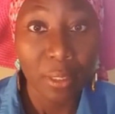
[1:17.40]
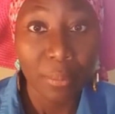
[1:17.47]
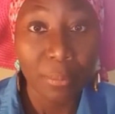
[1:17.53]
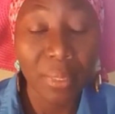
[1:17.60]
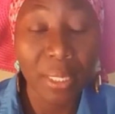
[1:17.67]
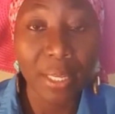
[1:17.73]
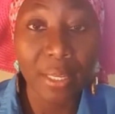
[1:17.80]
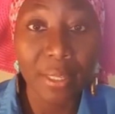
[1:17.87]

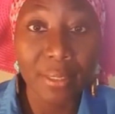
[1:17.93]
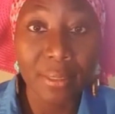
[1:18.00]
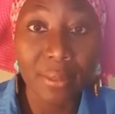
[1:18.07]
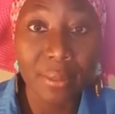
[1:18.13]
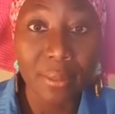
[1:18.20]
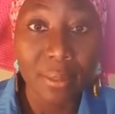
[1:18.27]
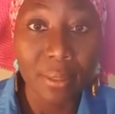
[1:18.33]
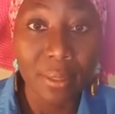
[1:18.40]
because
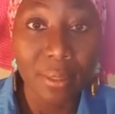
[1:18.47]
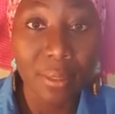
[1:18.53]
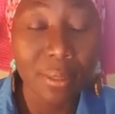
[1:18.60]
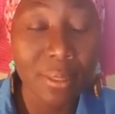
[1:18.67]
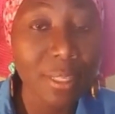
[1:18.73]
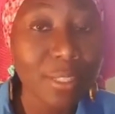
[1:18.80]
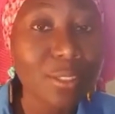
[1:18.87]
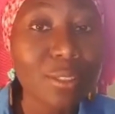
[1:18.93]

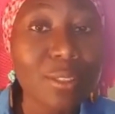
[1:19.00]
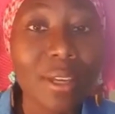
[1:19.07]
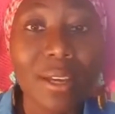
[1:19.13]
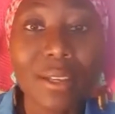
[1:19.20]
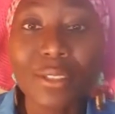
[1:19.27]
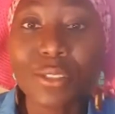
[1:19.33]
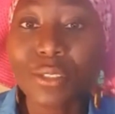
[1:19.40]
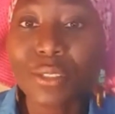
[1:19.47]
there's
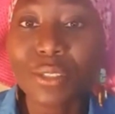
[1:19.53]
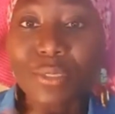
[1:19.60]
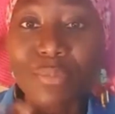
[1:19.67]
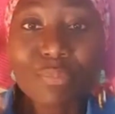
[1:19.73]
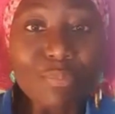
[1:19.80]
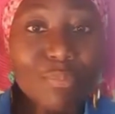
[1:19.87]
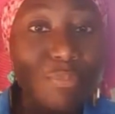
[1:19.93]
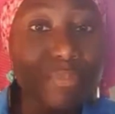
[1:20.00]
not just
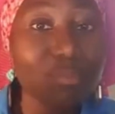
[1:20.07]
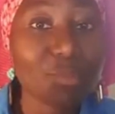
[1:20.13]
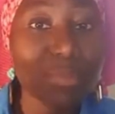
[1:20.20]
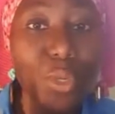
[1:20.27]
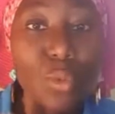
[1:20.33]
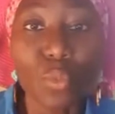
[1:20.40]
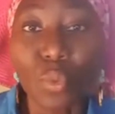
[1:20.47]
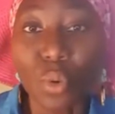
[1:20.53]

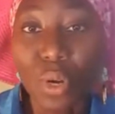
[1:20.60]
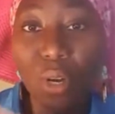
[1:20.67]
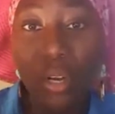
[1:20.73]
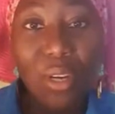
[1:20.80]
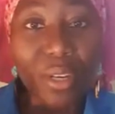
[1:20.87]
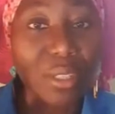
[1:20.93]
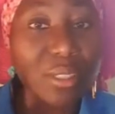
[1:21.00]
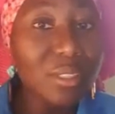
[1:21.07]

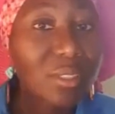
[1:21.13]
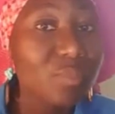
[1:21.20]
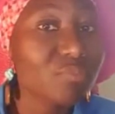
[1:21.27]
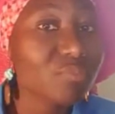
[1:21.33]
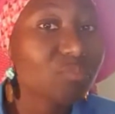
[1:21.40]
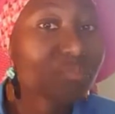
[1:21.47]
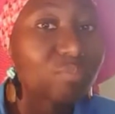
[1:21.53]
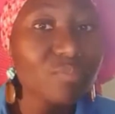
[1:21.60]
words
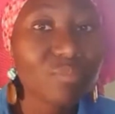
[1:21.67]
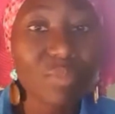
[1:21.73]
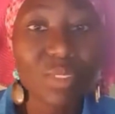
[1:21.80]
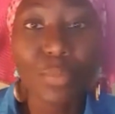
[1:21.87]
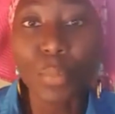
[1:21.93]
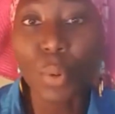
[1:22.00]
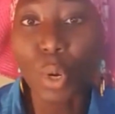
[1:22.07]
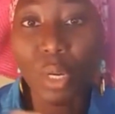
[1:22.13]

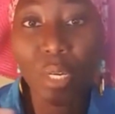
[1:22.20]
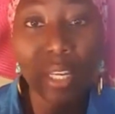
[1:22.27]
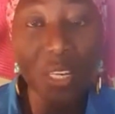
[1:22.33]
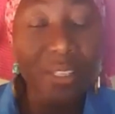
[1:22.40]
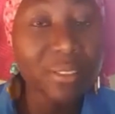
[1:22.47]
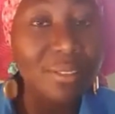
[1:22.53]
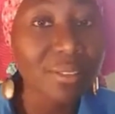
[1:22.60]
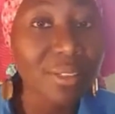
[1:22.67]

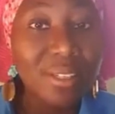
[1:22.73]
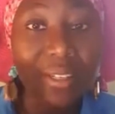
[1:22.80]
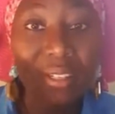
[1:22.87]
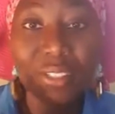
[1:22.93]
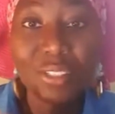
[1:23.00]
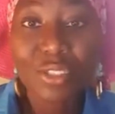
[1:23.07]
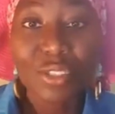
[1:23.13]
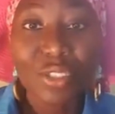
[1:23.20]
spoken
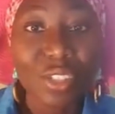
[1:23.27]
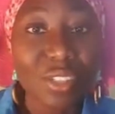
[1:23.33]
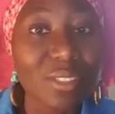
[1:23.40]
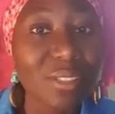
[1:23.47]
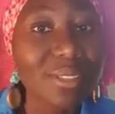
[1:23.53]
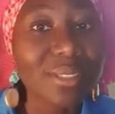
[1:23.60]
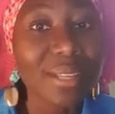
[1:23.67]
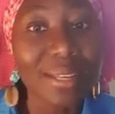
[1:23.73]
just
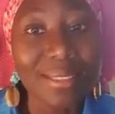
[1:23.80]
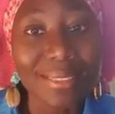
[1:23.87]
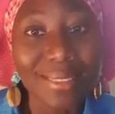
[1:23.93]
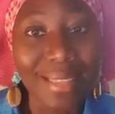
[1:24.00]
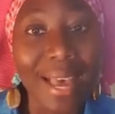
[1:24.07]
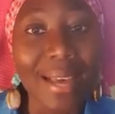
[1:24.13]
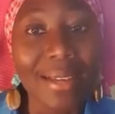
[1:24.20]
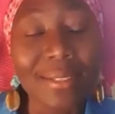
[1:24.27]
like
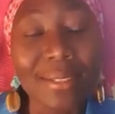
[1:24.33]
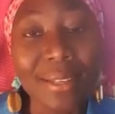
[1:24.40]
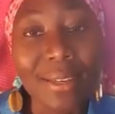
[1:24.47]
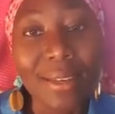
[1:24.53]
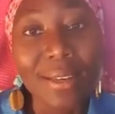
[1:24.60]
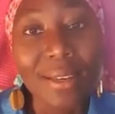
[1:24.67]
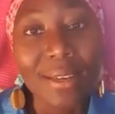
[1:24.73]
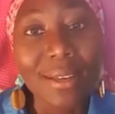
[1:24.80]
that.
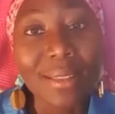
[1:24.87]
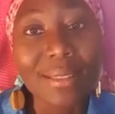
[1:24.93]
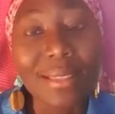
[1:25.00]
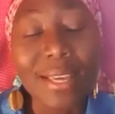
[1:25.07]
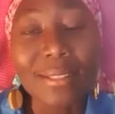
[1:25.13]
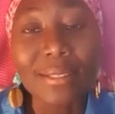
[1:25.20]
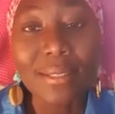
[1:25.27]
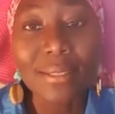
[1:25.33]

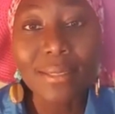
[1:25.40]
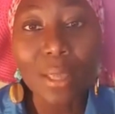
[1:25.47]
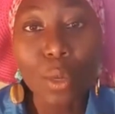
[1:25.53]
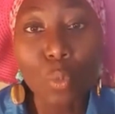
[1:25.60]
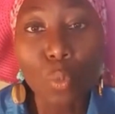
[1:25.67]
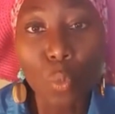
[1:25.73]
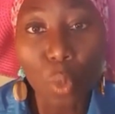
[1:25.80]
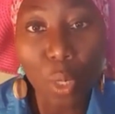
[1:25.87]
This is a
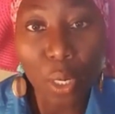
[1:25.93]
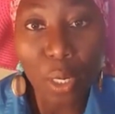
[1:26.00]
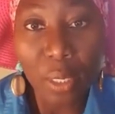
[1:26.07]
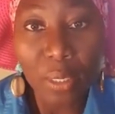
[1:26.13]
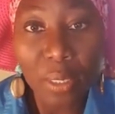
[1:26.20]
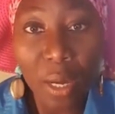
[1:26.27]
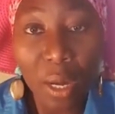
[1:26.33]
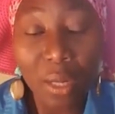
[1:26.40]

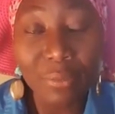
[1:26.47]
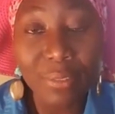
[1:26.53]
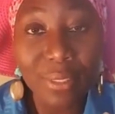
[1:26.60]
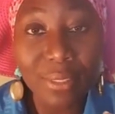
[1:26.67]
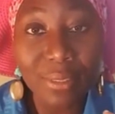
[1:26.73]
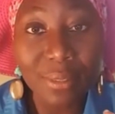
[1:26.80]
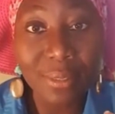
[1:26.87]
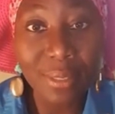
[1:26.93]
word of the
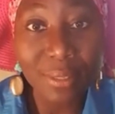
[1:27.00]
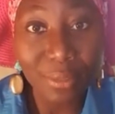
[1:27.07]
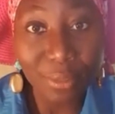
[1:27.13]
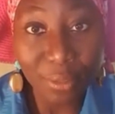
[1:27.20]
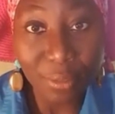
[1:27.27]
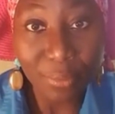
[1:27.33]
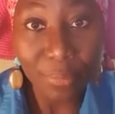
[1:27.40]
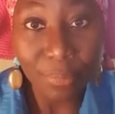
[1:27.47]

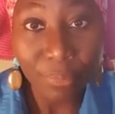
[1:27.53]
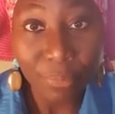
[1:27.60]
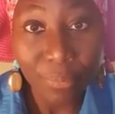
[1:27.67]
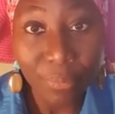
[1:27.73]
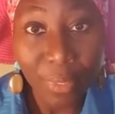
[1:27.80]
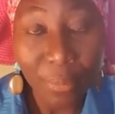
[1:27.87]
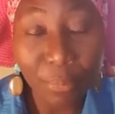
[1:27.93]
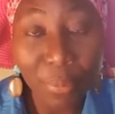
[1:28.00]
season.
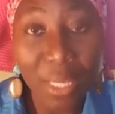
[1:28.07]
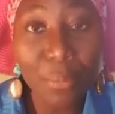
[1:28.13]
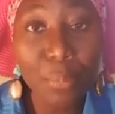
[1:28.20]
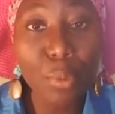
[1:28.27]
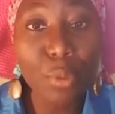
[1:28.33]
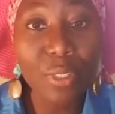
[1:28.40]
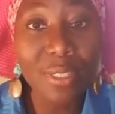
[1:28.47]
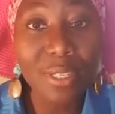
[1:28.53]

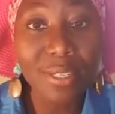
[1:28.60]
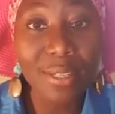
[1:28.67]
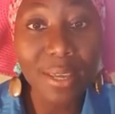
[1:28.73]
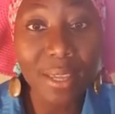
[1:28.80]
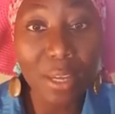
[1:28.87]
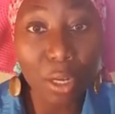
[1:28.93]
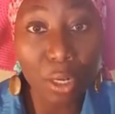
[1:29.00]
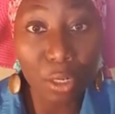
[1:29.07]
People need
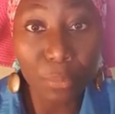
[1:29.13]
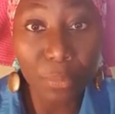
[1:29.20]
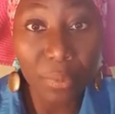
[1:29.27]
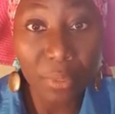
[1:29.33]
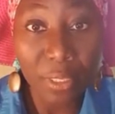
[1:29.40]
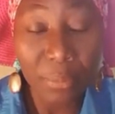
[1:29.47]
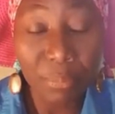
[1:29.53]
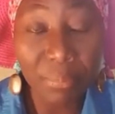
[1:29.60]
help.
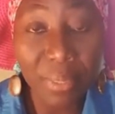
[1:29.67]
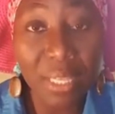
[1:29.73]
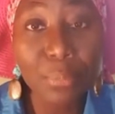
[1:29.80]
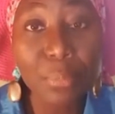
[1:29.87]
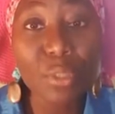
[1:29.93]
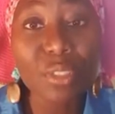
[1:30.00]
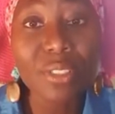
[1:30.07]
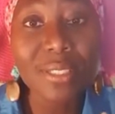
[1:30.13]

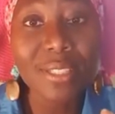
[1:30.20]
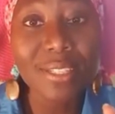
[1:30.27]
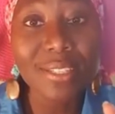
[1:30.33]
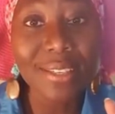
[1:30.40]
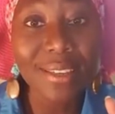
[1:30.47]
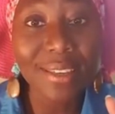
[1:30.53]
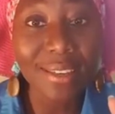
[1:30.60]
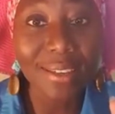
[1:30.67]
People need
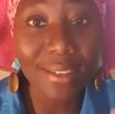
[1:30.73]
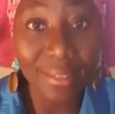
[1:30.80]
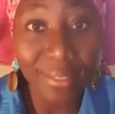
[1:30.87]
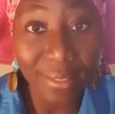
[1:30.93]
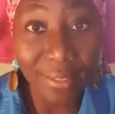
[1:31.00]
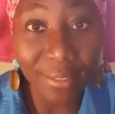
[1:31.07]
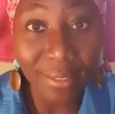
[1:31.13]
healing.